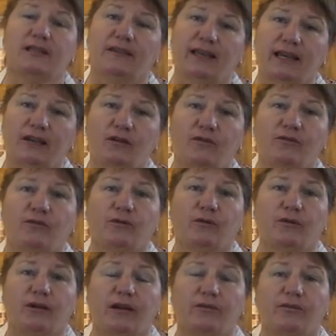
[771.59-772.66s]
and thank you
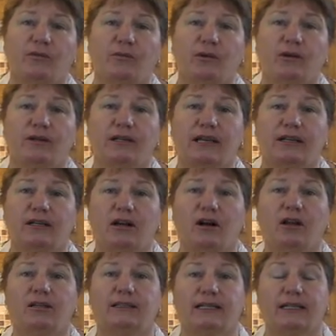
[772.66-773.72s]
for everyone that
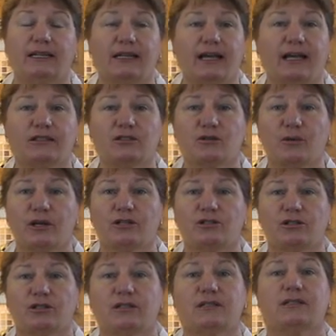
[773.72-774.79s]
called in and asked
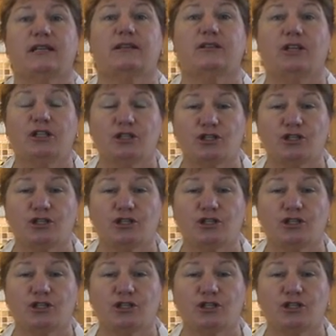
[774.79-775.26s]
questions and